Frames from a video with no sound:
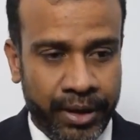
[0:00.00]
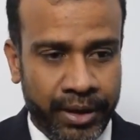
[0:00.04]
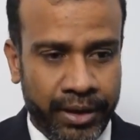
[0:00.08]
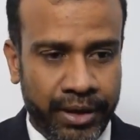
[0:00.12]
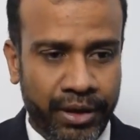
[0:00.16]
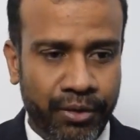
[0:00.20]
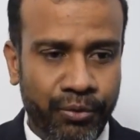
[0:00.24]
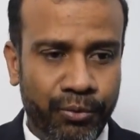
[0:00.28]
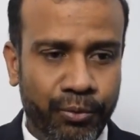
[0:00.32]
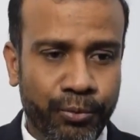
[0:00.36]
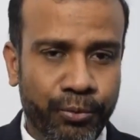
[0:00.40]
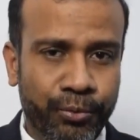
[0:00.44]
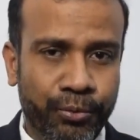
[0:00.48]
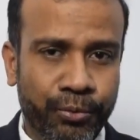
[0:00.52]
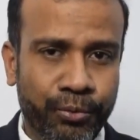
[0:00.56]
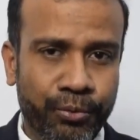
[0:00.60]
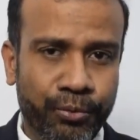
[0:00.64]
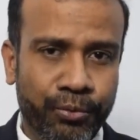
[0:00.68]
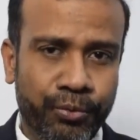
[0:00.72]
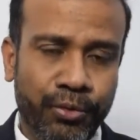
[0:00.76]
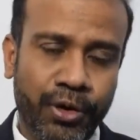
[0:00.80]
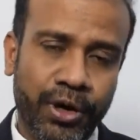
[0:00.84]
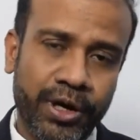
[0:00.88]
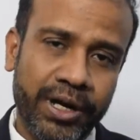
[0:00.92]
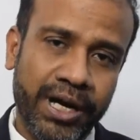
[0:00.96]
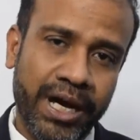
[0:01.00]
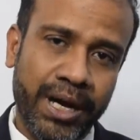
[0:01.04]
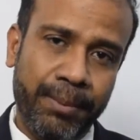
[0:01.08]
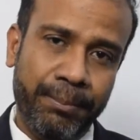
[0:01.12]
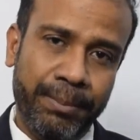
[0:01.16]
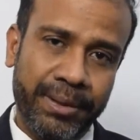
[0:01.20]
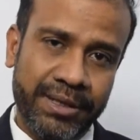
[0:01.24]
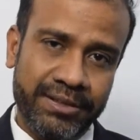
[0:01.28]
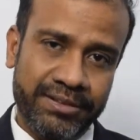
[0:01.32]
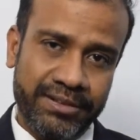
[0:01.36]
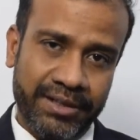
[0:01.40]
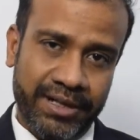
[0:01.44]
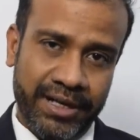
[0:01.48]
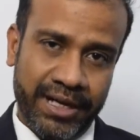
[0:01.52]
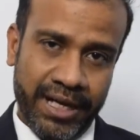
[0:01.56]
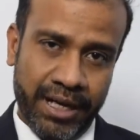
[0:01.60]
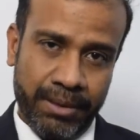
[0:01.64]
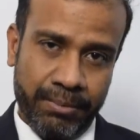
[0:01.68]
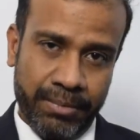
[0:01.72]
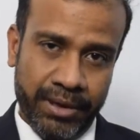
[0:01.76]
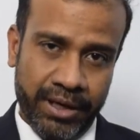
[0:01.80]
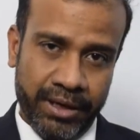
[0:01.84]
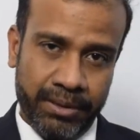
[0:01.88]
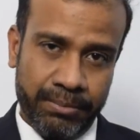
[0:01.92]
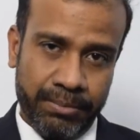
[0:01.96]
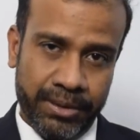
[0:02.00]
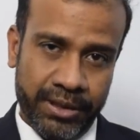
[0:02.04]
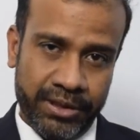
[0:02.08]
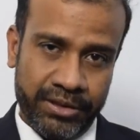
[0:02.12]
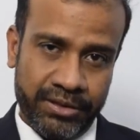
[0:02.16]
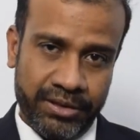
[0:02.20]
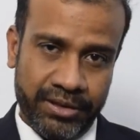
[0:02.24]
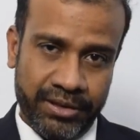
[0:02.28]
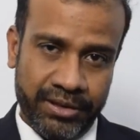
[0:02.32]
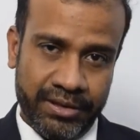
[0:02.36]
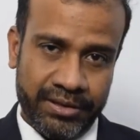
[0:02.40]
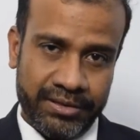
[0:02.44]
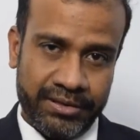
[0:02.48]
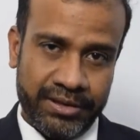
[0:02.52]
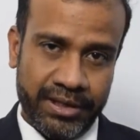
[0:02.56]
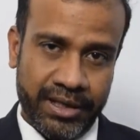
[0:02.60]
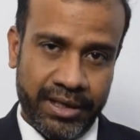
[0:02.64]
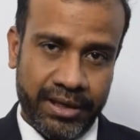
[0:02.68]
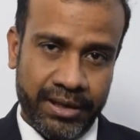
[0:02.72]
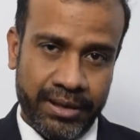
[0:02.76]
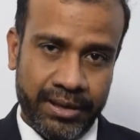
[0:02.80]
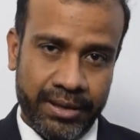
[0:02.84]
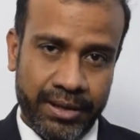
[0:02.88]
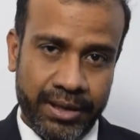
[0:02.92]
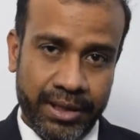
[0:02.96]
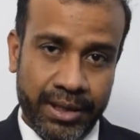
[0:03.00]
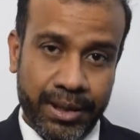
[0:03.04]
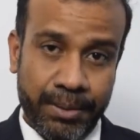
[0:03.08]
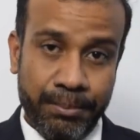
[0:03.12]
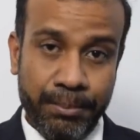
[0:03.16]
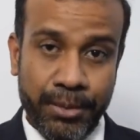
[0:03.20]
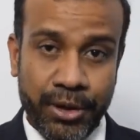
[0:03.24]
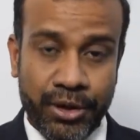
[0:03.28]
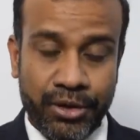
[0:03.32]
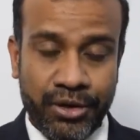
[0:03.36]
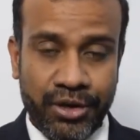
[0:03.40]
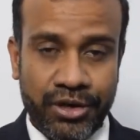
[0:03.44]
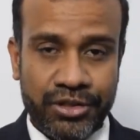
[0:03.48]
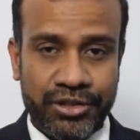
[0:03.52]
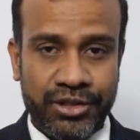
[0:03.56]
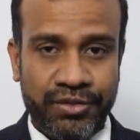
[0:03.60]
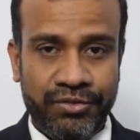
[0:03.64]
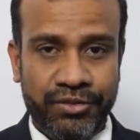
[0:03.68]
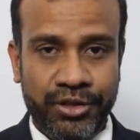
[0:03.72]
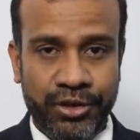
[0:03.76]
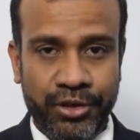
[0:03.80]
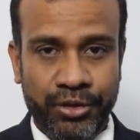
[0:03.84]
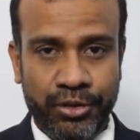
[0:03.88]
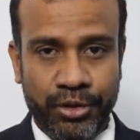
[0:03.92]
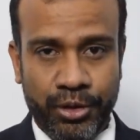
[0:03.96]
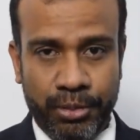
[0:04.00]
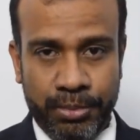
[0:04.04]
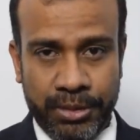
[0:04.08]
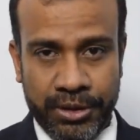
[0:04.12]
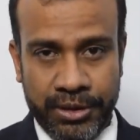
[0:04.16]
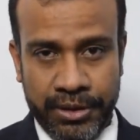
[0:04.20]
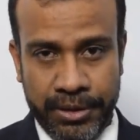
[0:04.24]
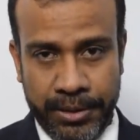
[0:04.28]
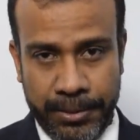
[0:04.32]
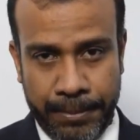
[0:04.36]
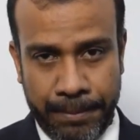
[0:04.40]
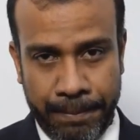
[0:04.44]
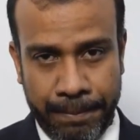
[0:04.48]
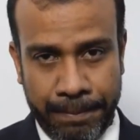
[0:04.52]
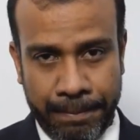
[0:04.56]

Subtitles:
Now, what happens in a diabetic patient is that because of the neuropathy,